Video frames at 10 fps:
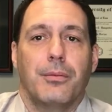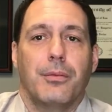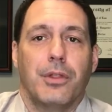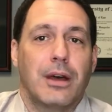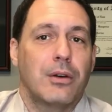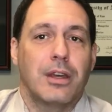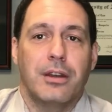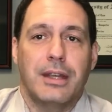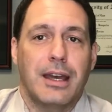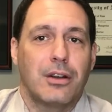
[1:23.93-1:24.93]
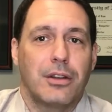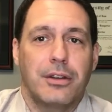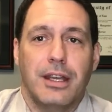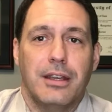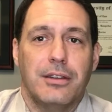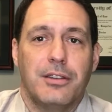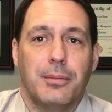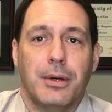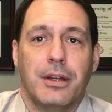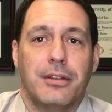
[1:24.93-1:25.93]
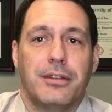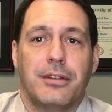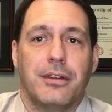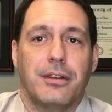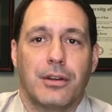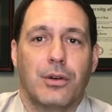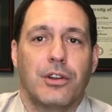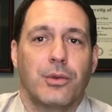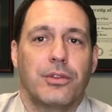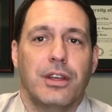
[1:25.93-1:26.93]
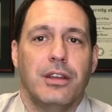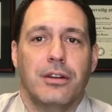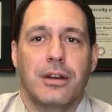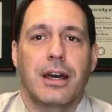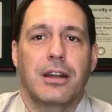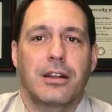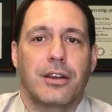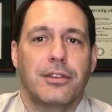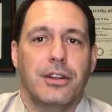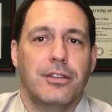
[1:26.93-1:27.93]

without getting tackled and tased, but the courts will say you're not in custody,